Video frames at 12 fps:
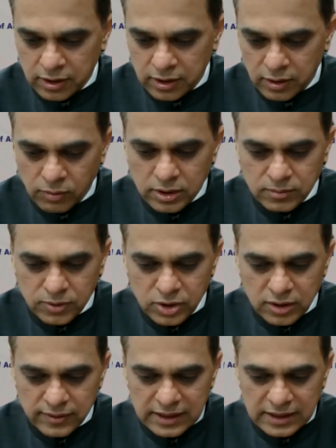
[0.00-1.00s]
efforts to
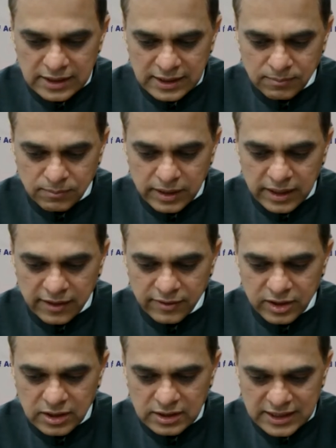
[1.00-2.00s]
motivate team
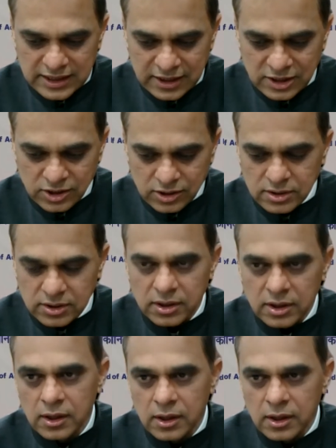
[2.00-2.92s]
behavioral changes,